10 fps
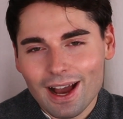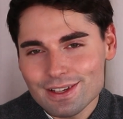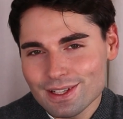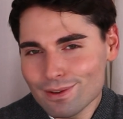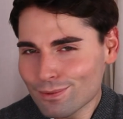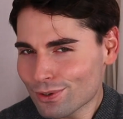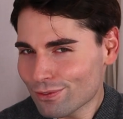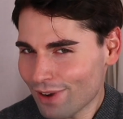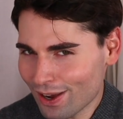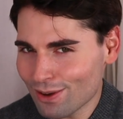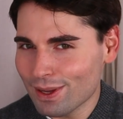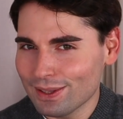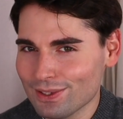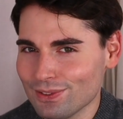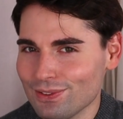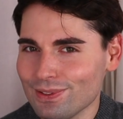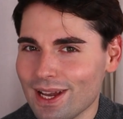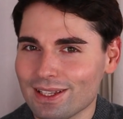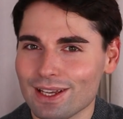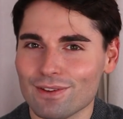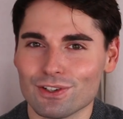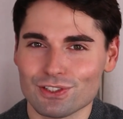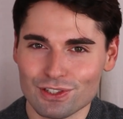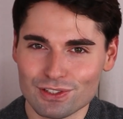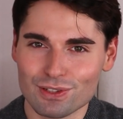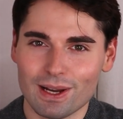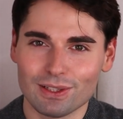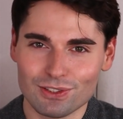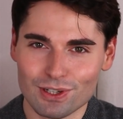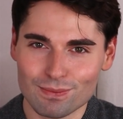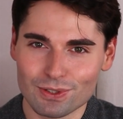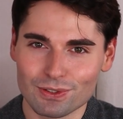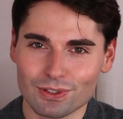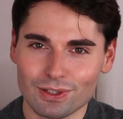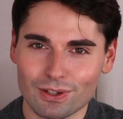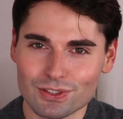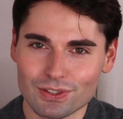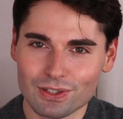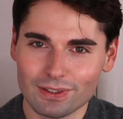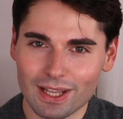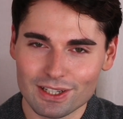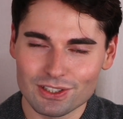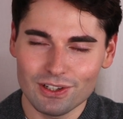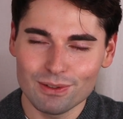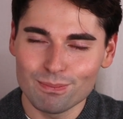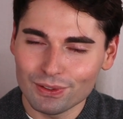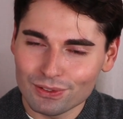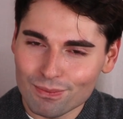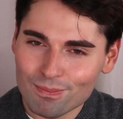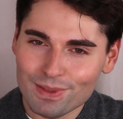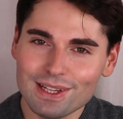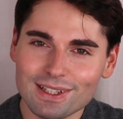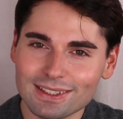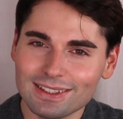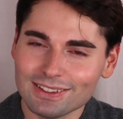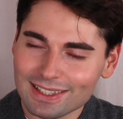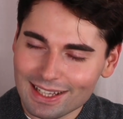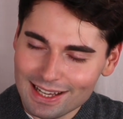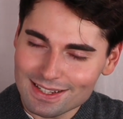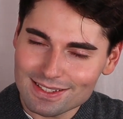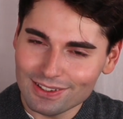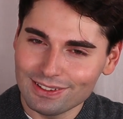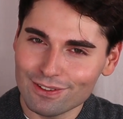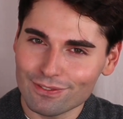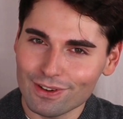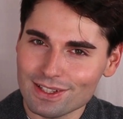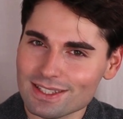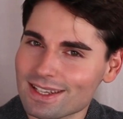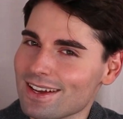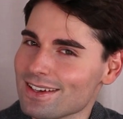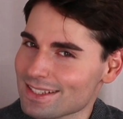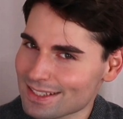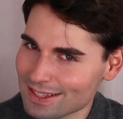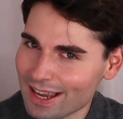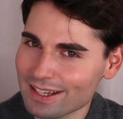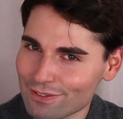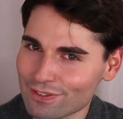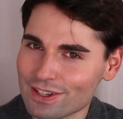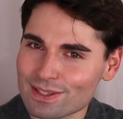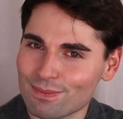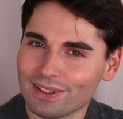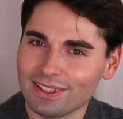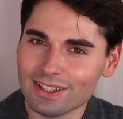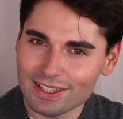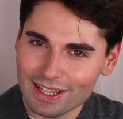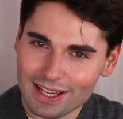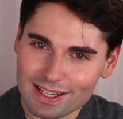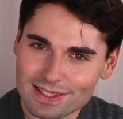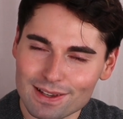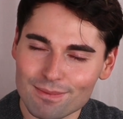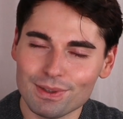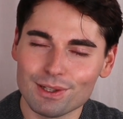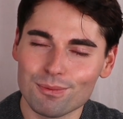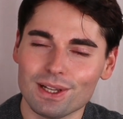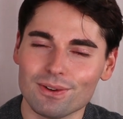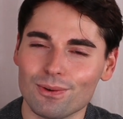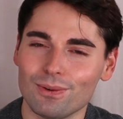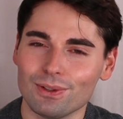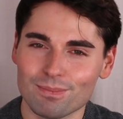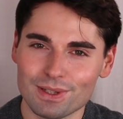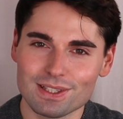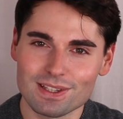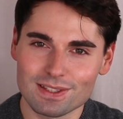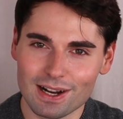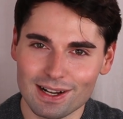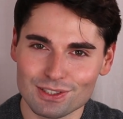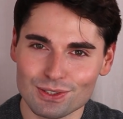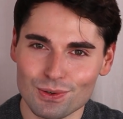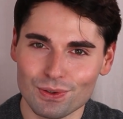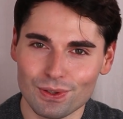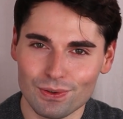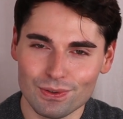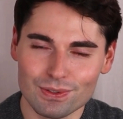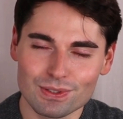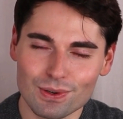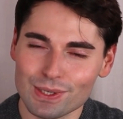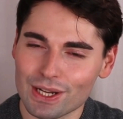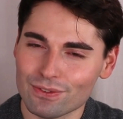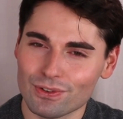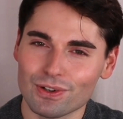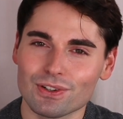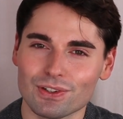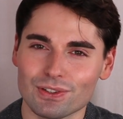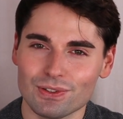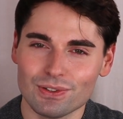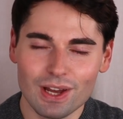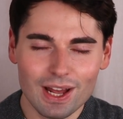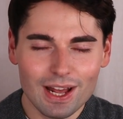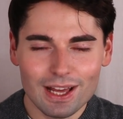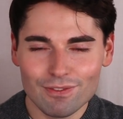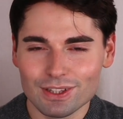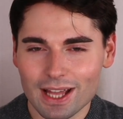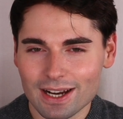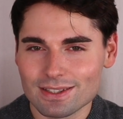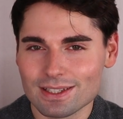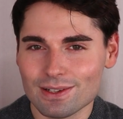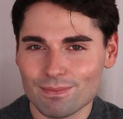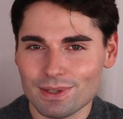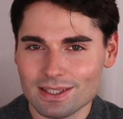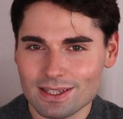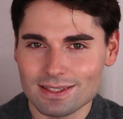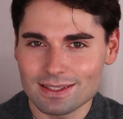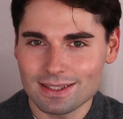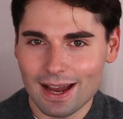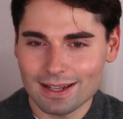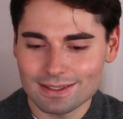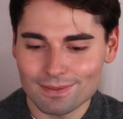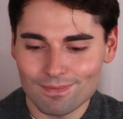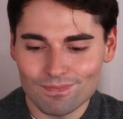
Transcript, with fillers: I still wouldn't recommend that you do that if you're just about to jumpstart your luxury collection, but to me, there is a difference, a slight difference, but there is between all the pieces that I show you. So without further ado, if you'd like to see the pieces that